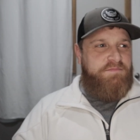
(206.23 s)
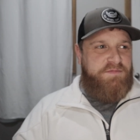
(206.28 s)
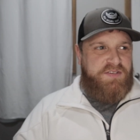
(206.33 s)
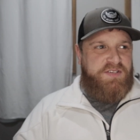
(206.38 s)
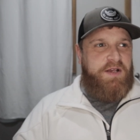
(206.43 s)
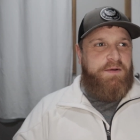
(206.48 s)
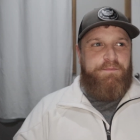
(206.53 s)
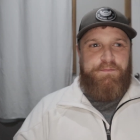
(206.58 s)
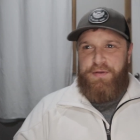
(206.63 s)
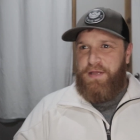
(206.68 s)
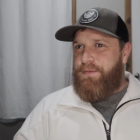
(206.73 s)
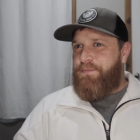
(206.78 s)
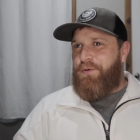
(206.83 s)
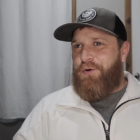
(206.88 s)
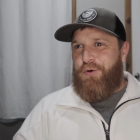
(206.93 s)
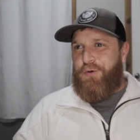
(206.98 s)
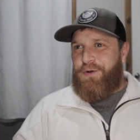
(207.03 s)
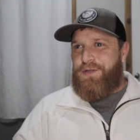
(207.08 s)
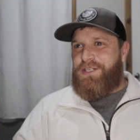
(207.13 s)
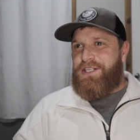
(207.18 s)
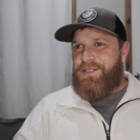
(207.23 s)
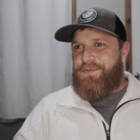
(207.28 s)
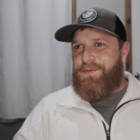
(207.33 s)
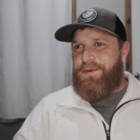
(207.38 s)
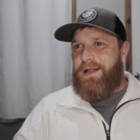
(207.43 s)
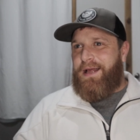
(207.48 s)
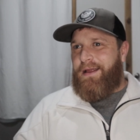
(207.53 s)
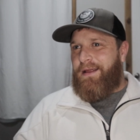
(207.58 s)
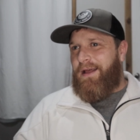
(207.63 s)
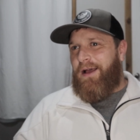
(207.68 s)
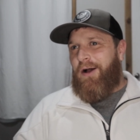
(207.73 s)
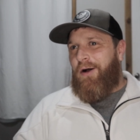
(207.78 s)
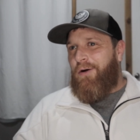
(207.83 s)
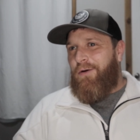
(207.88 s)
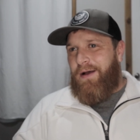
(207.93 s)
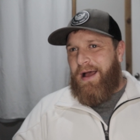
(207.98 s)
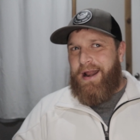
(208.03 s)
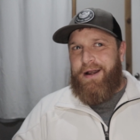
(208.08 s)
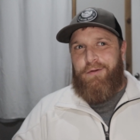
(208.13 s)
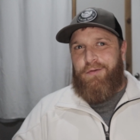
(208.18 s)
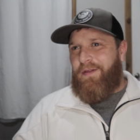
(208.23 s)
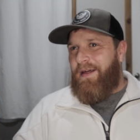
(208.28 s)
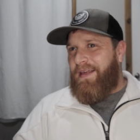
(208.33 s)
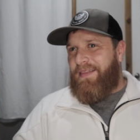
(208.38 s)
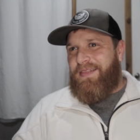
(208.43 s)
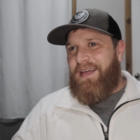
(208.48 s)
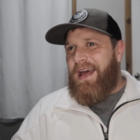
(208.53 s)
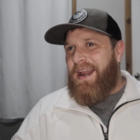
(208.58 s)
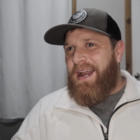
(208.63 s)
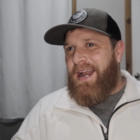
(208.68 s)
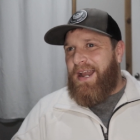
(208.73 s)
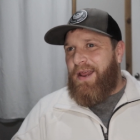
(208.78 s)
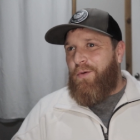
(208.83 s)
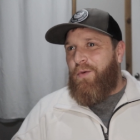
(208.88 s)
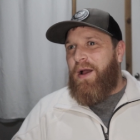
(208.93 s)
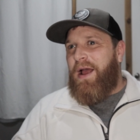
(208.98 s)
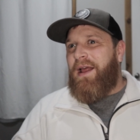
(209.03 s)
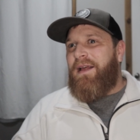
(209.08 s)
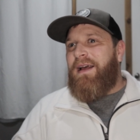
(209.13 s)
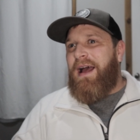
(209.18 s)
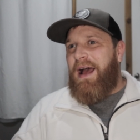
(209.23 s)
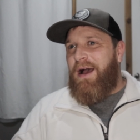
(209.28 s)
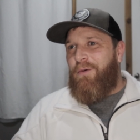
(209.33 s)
Some people would just be like, "Oh, I don't okay. like that anyway.